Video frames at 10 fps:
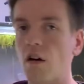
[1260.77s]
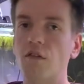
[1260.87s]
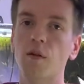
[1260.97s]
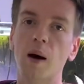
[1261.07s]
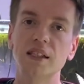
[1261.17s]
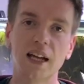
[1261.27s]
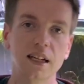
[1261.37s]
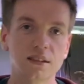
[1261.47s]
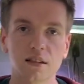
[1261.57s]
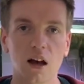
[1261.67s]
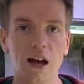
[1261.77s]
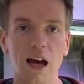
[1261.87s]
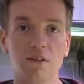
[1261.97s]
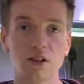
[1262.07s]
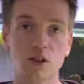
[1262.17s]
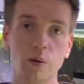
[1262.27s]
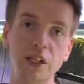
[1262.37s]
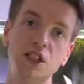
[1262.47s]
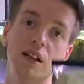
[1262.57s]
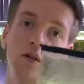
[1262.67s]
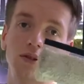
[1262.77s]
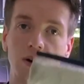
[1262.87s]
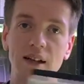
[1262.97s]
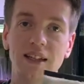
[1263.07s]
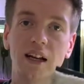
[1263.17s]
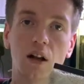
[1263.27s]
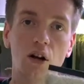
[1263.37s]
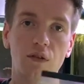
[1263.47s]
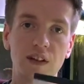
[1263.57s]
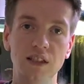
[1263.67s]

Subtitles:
For my tanks, I have a squeegee that also has a clothy